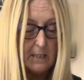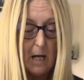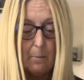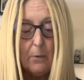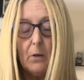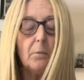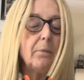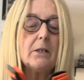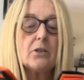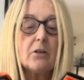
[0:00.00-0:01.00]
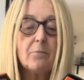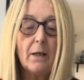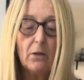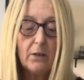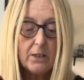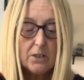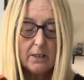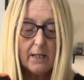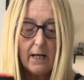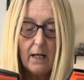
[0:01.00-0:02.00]
I'll put a picture of my luggage in
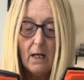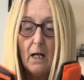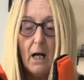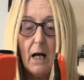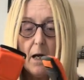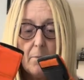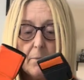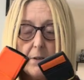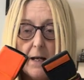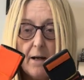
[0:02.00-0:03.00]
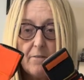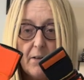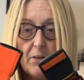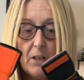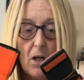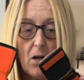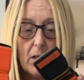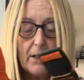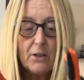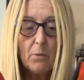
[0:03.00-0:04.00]
there. They are very long.
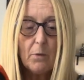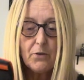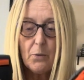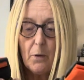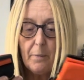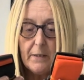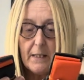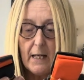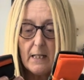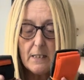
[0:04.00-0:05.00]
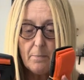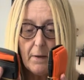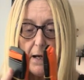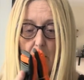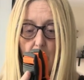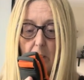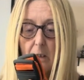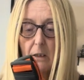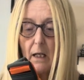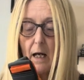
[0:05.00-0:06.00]
I don't to open these, but I
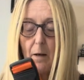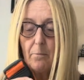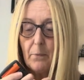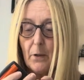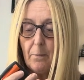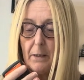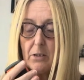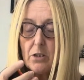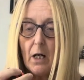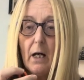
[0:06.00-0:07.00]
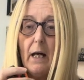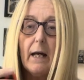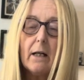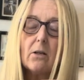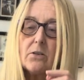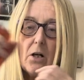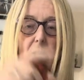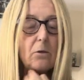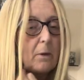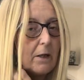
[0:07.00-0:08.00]
will put a picture. It goes all
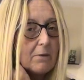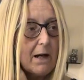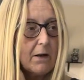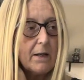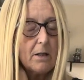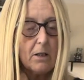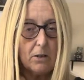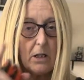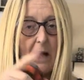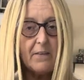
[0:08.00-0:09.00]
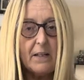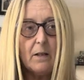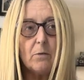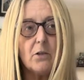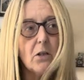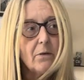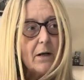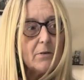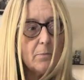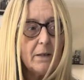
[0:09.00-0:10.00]
the way around. I think it would go
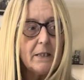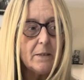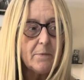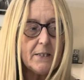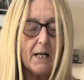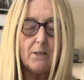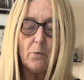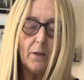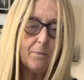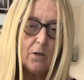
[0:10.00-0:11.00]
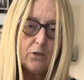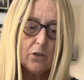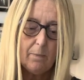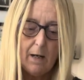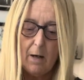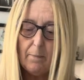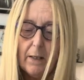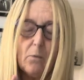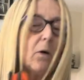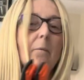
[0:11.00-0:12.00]
around a medium-sized one. I'm not sure about a
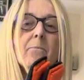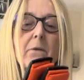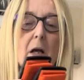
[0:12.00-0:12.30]
big one.